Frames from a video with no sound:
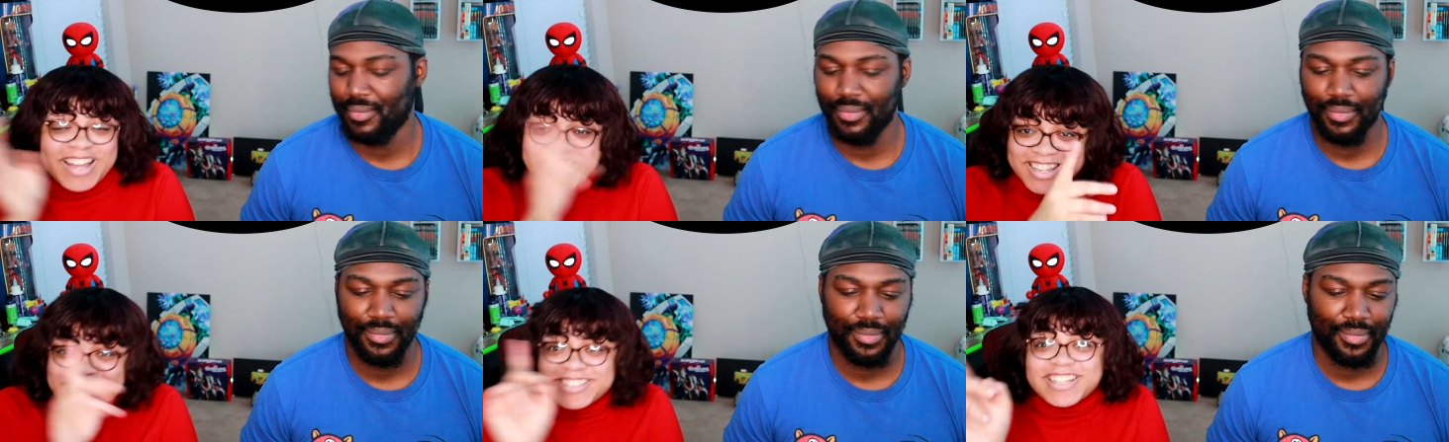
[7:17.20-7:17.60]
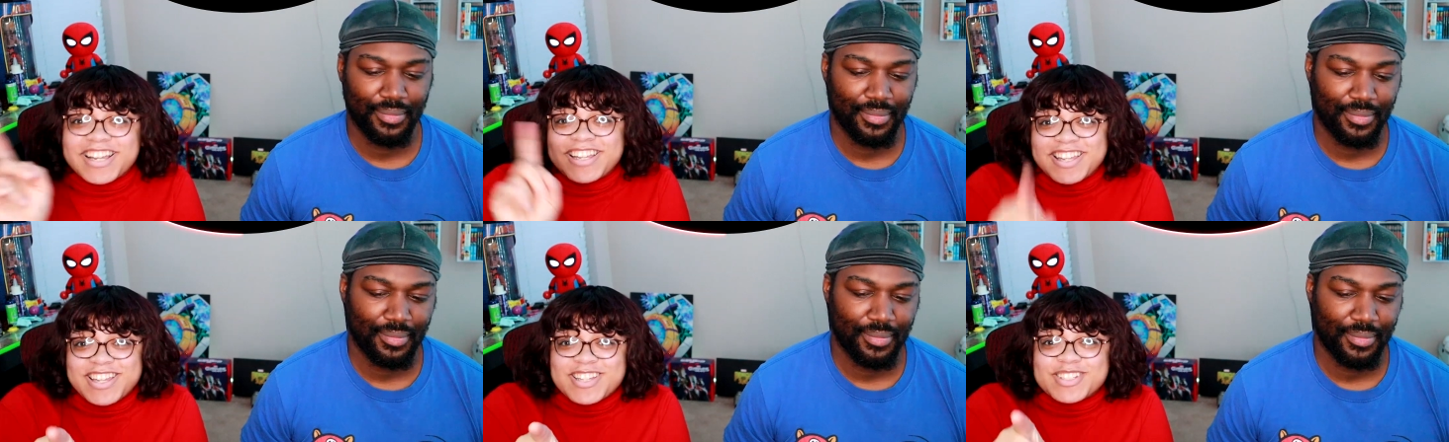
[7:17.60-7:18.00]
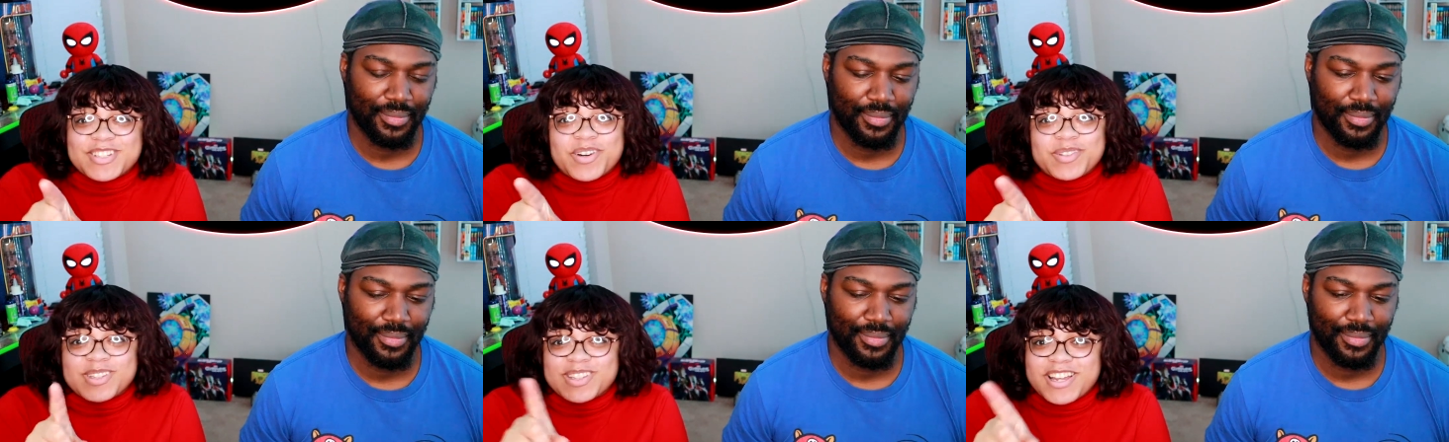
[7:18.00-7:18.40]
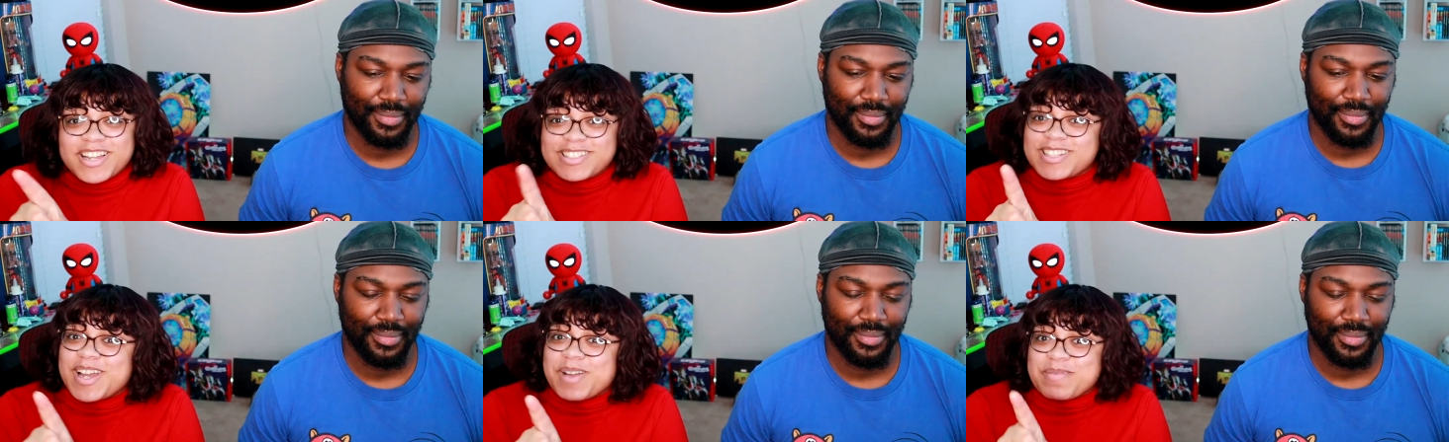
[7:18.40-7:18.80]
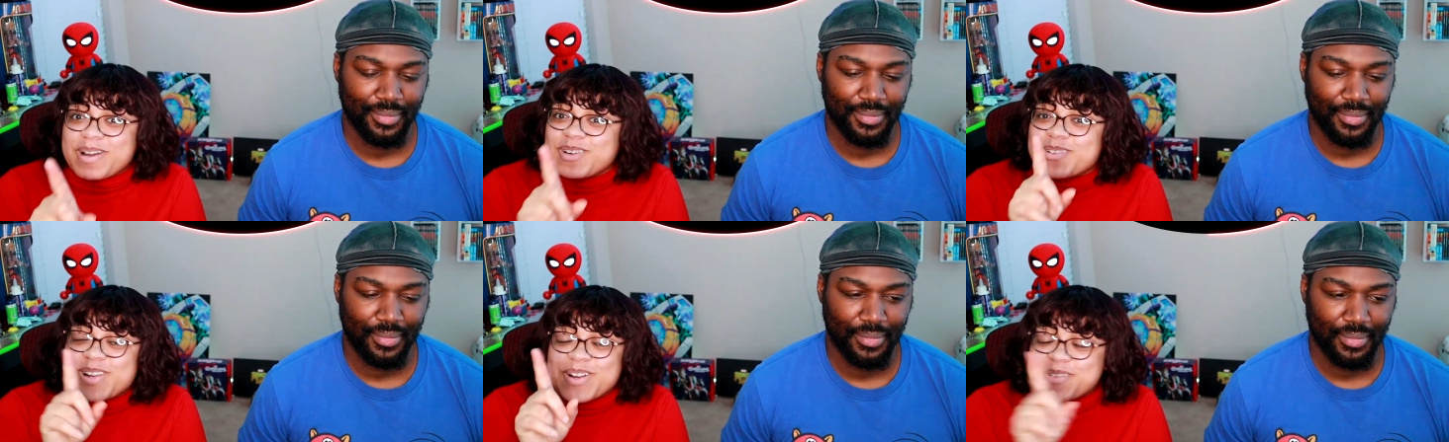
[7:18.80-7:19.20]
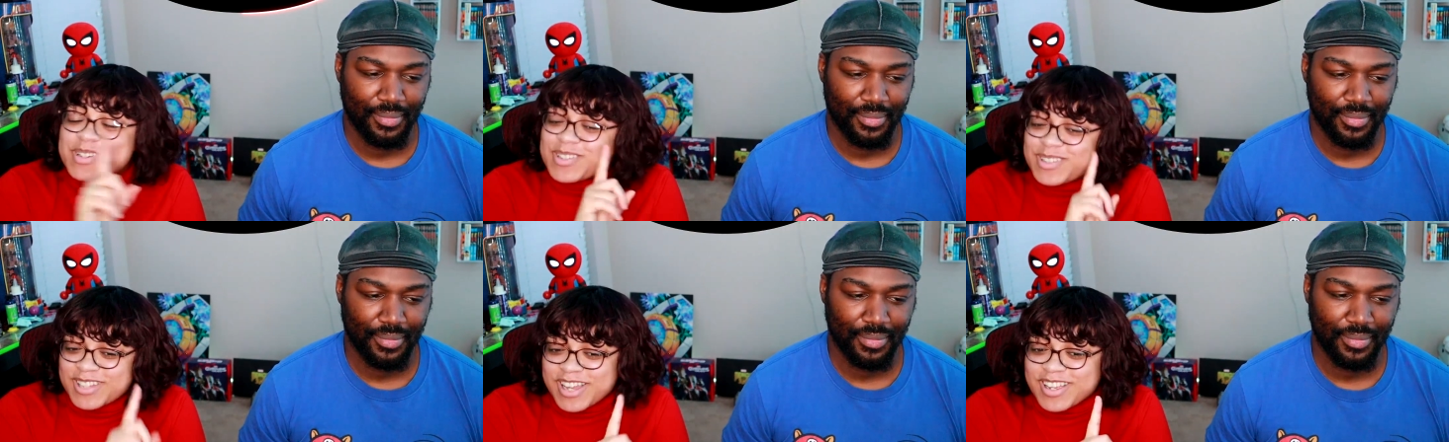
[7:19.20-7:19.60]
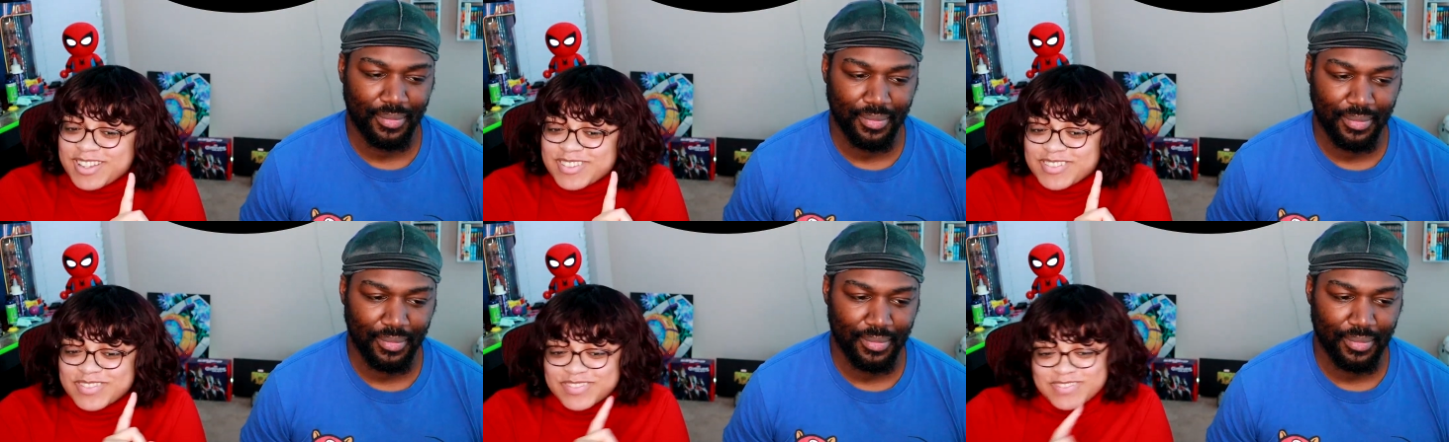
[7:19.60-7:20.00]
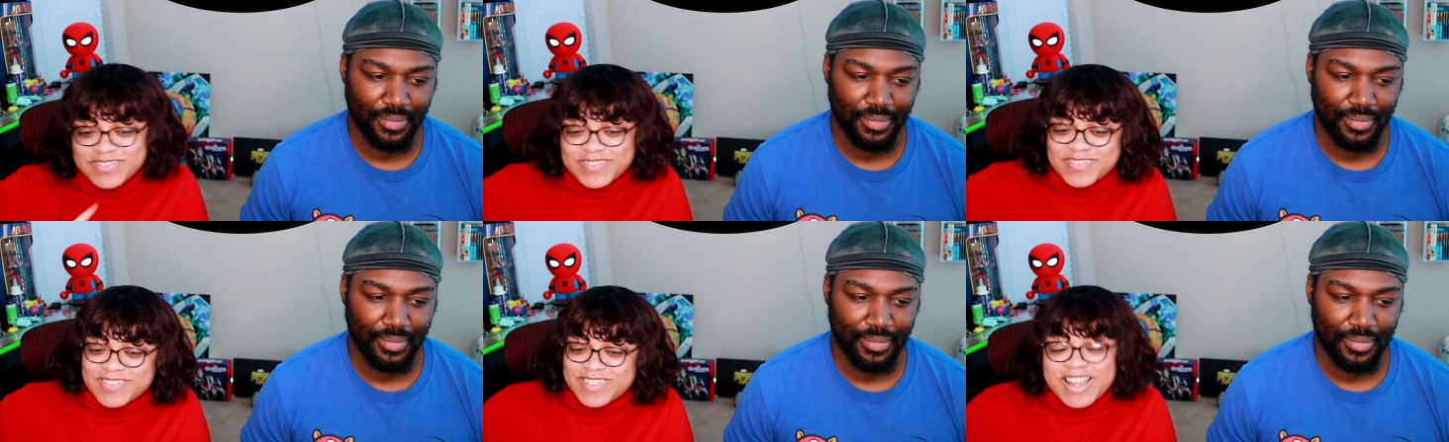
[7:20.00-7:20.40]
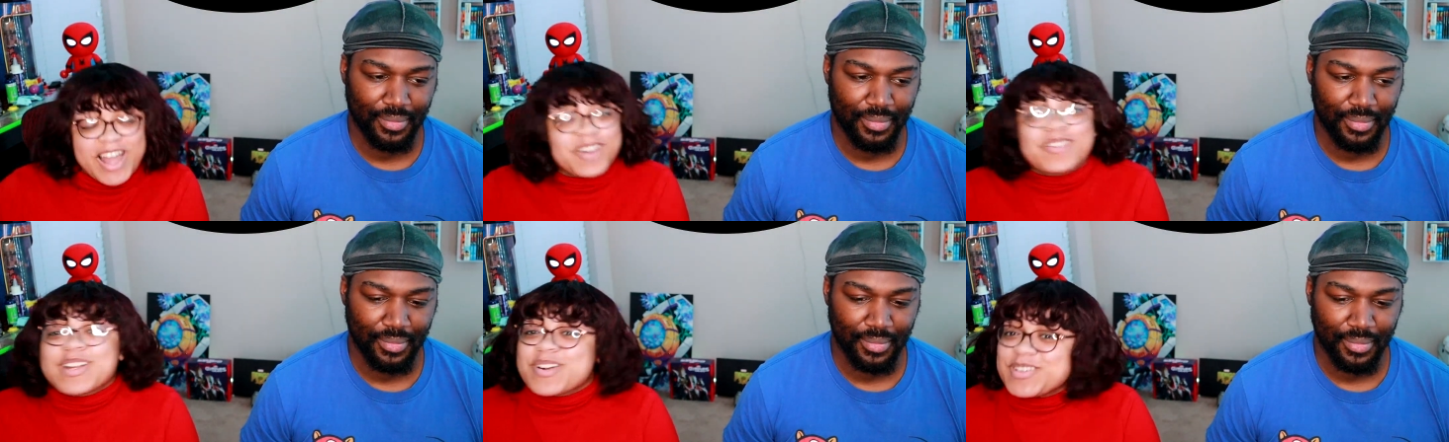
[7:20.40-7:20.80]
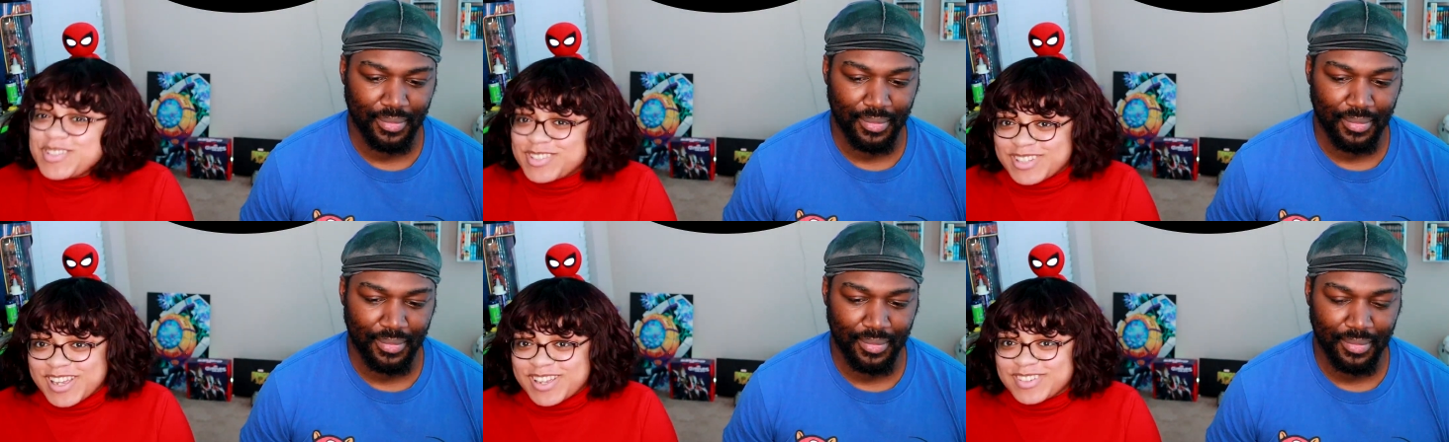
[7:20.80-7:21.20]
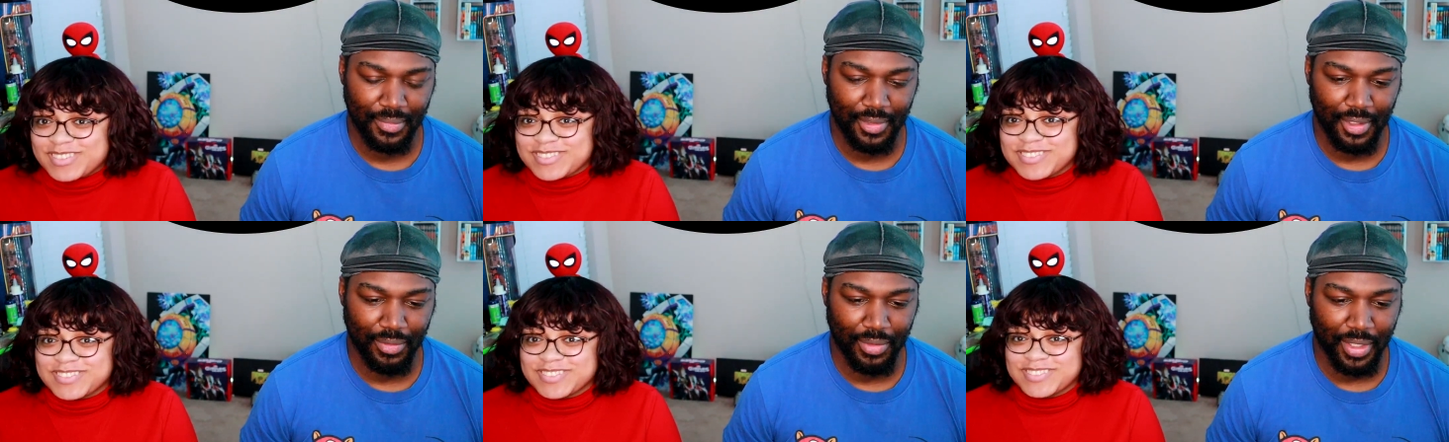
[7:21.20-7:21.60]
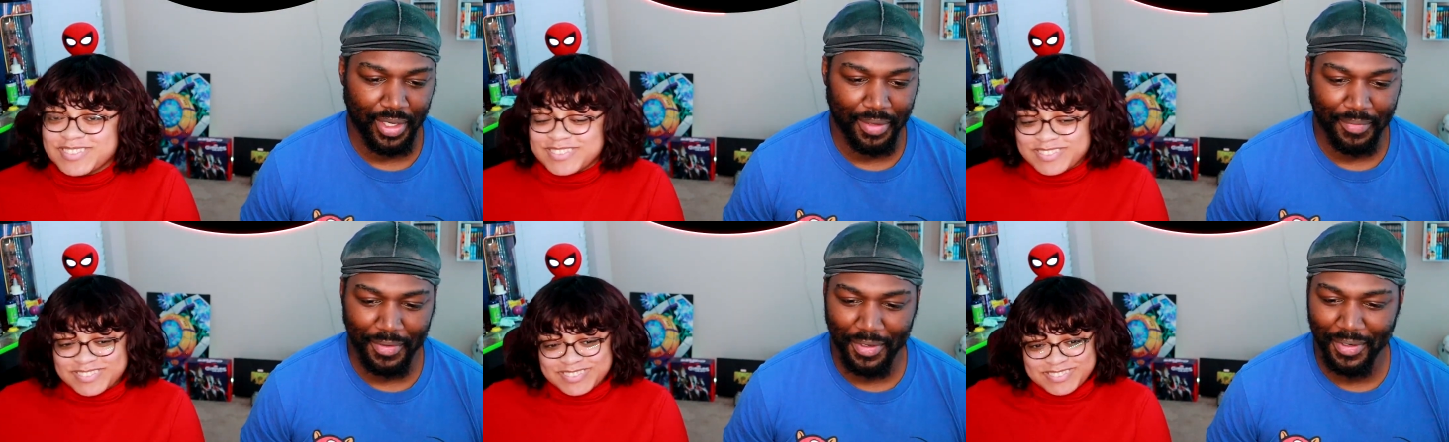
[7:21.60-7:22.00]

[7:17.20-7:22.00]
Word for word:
Speaker 1: It said Keystone the last time. I don't care what you say. I don't care what you say.
Speaker 2: Whatever.